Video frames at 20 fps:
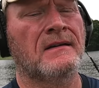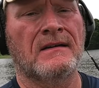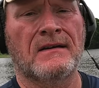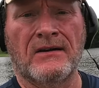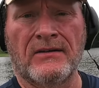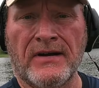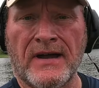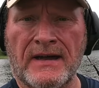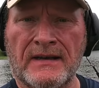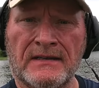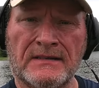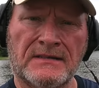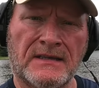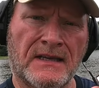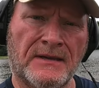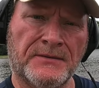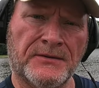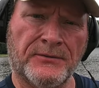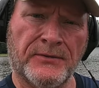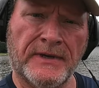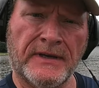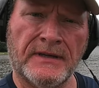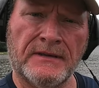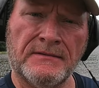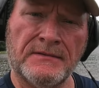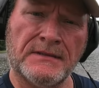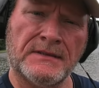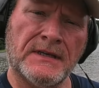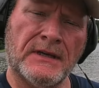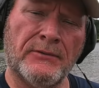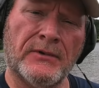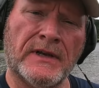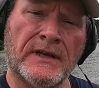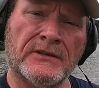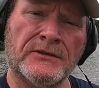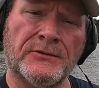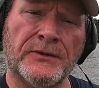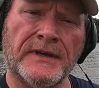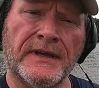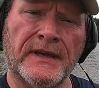All right, let's keep swinging, see what
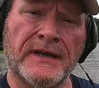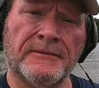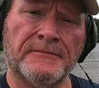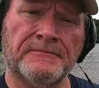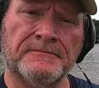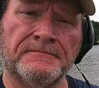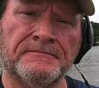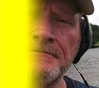else we can get.